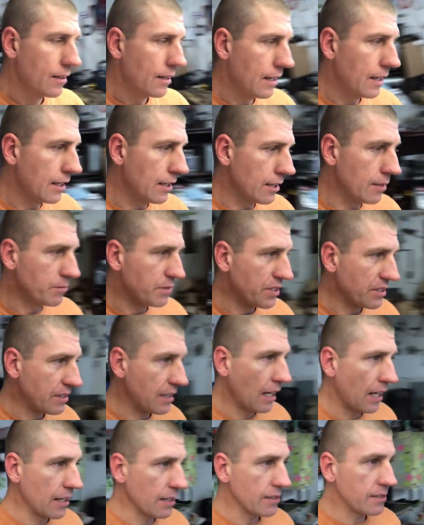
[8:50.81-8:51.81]
and I'm just
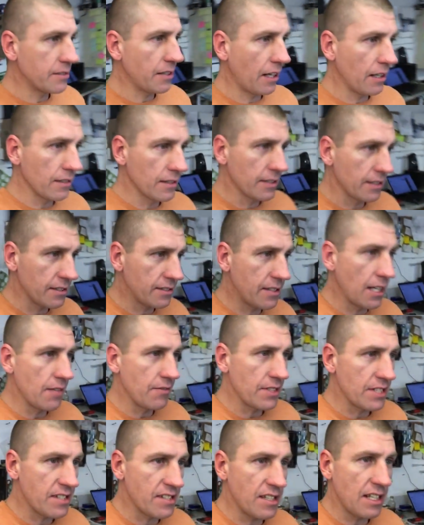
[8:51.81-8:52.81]
kind of sailing the
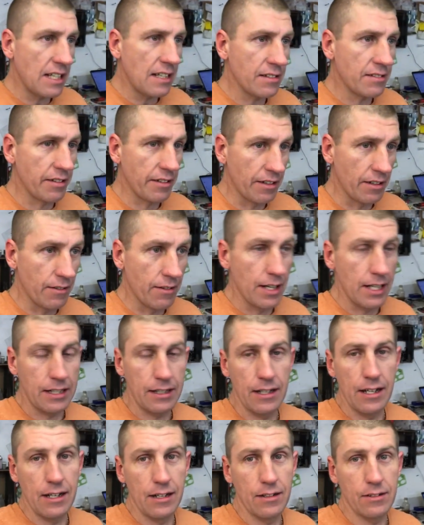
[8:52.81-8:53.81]
7 seas here right
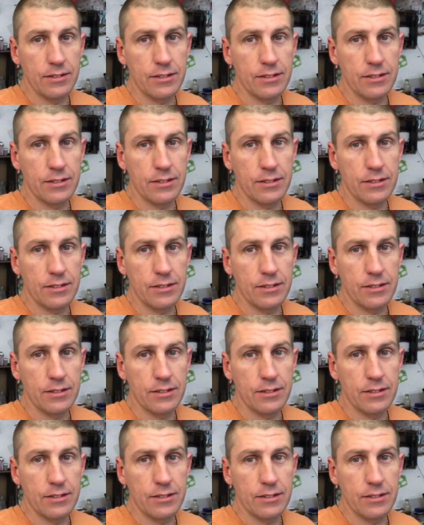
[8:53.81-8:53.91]
now.